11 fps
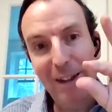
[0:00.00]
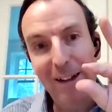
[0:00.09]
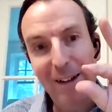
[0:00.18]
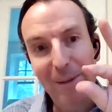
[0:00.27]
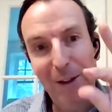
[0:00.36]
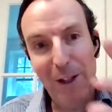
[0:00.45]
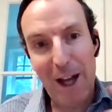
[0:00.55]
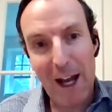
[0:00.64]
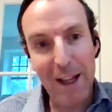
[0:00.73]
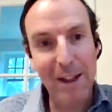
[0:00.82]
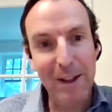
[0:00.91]
thin because you
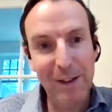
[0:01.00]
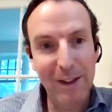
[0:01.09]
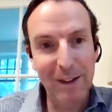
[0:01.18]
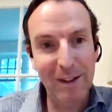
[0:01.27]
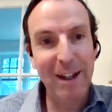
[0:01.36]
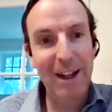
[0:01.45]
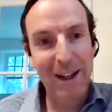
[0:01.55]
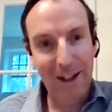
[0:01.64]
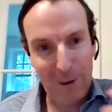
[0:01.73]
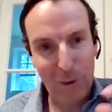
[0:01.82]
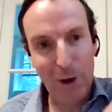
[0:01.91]
had a thesis,
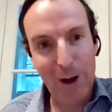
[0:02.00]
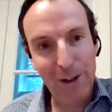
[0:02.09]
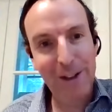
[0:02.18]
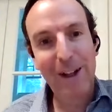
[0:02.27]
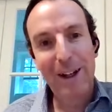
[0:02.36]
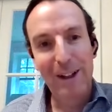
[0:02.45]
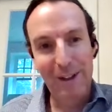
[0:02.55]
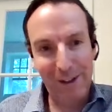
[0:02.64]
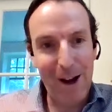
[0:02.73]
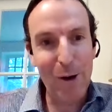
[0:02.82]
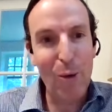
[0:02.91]
it worked,
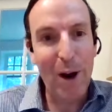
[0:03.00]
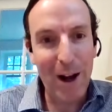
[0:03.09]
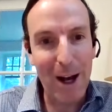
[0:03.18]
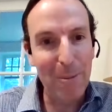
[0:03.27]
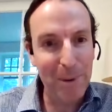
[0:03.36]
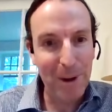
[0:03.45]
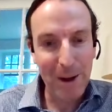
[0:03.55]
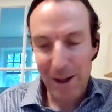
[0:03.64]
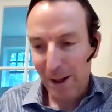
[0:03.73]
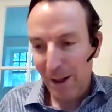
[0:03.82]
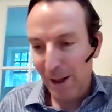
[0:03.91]
stock went up,
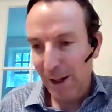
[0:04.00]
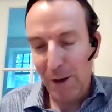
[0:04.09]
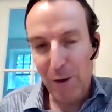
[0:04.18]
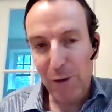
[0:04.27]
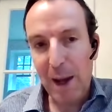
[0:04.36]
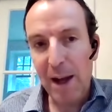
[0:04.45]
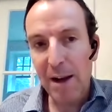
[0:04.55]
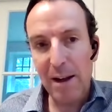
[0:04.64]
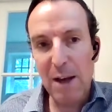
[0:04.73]
you spend